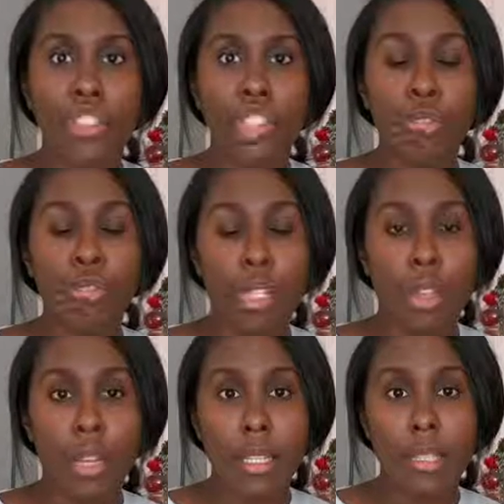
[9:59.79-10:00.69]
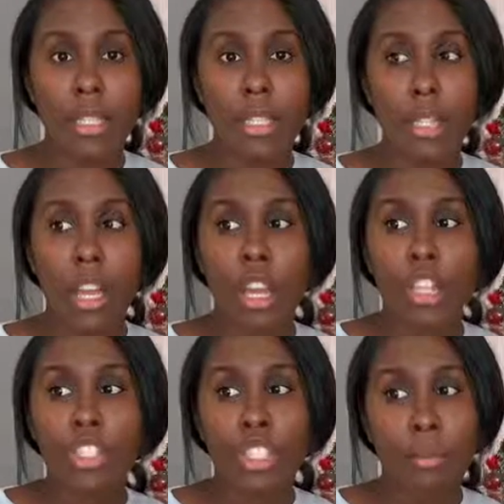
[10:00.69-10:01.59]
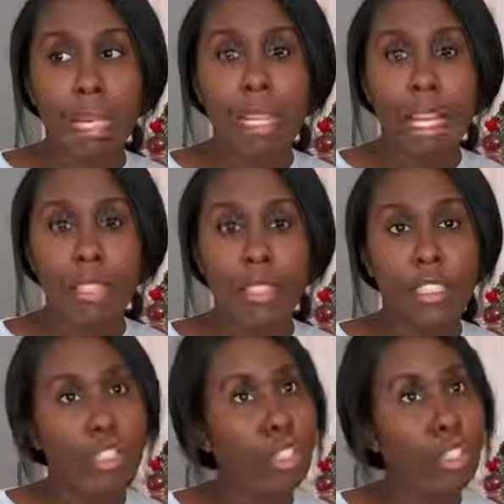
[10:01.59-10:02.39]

and she realizes she made hasty